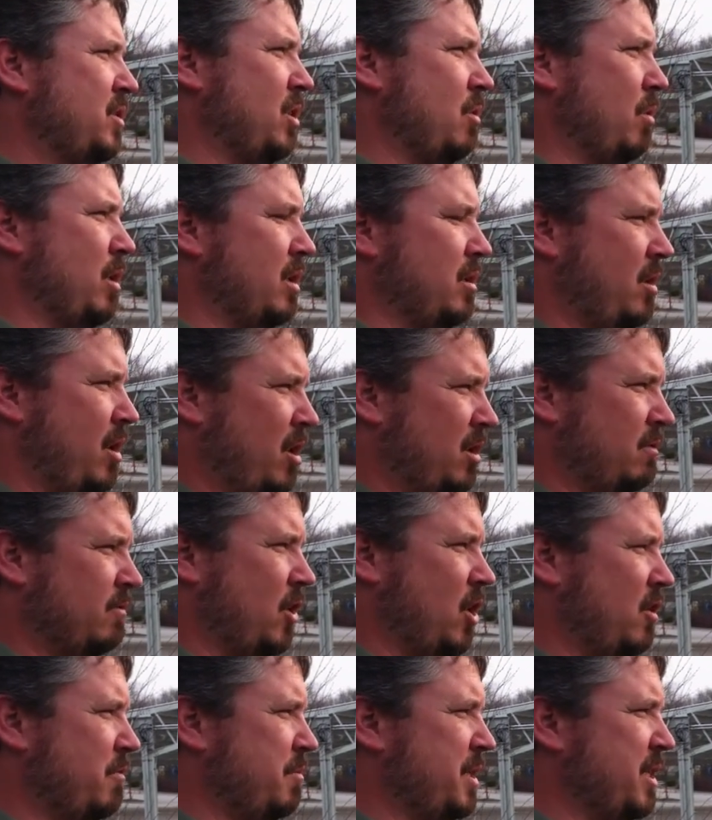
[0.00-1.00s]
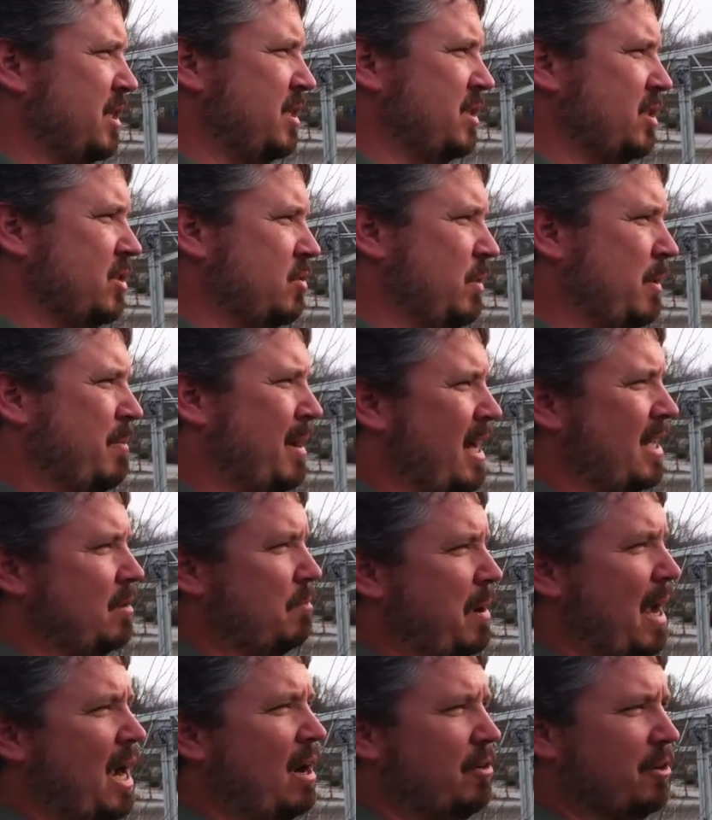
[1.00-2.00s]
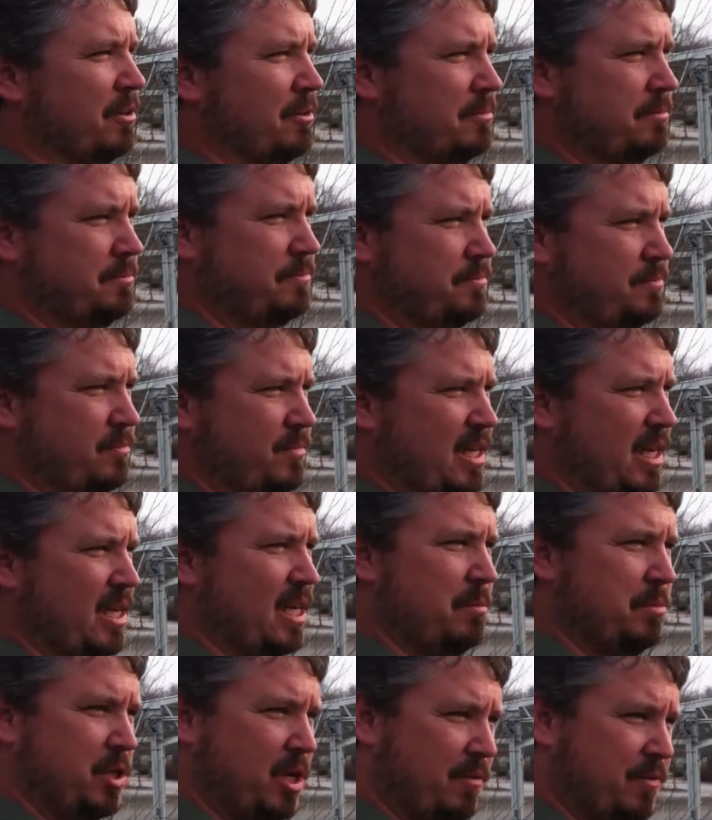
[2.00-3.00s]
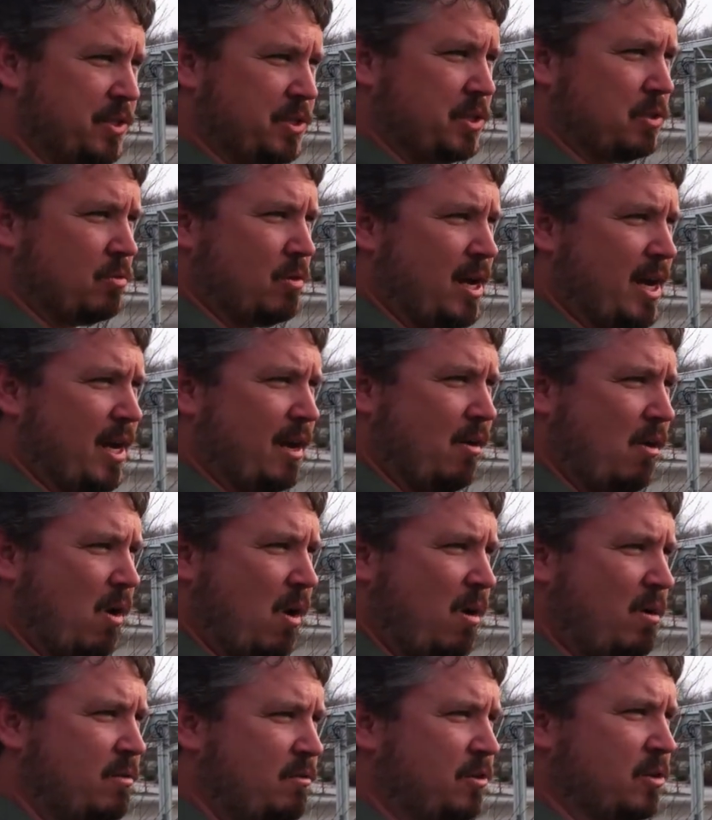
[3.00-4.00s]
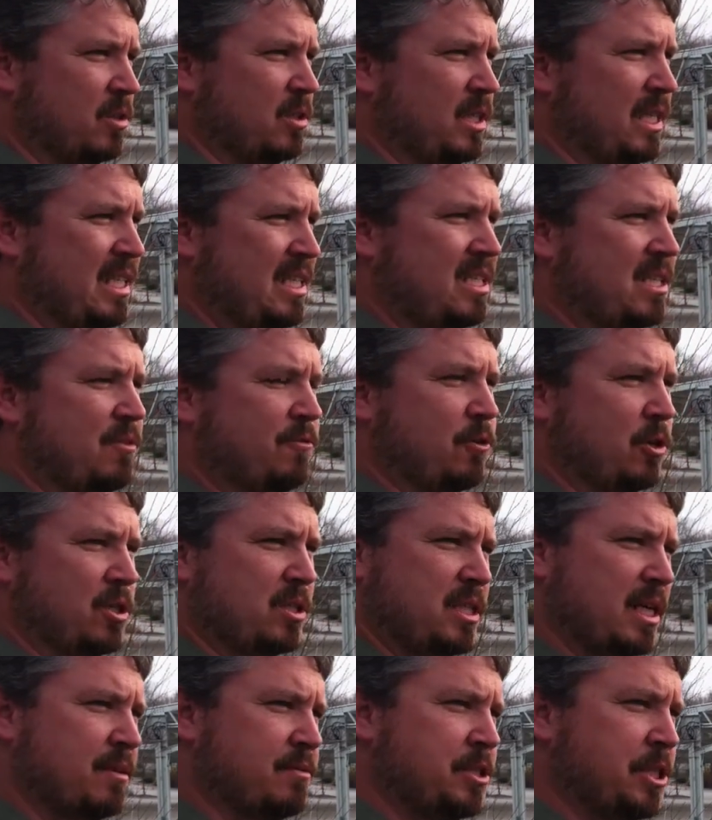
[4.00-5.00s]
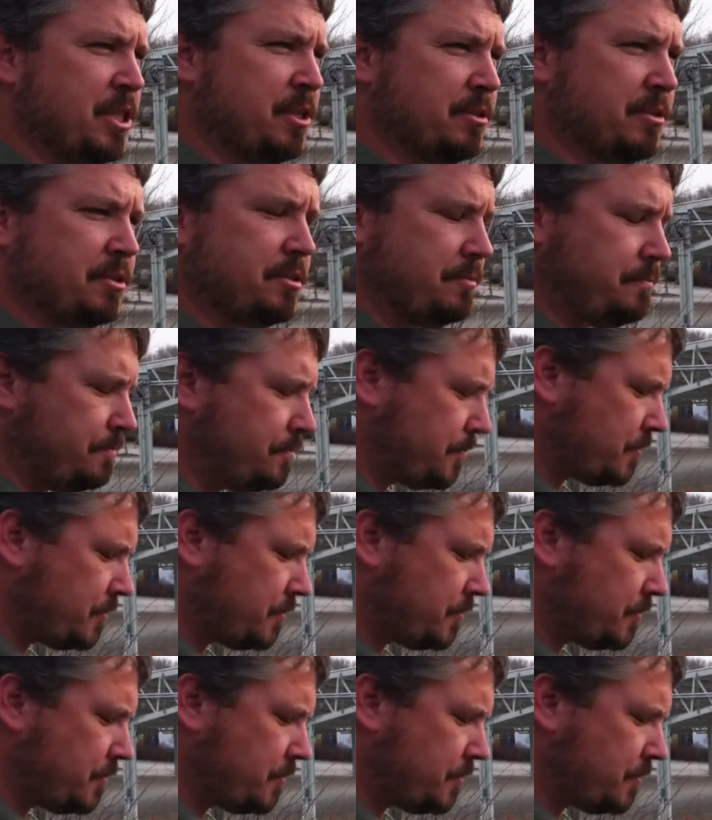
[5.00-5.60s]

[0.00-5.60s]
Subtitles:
So what our involvement is we buy the power that comes off this array for at least the first 7 years.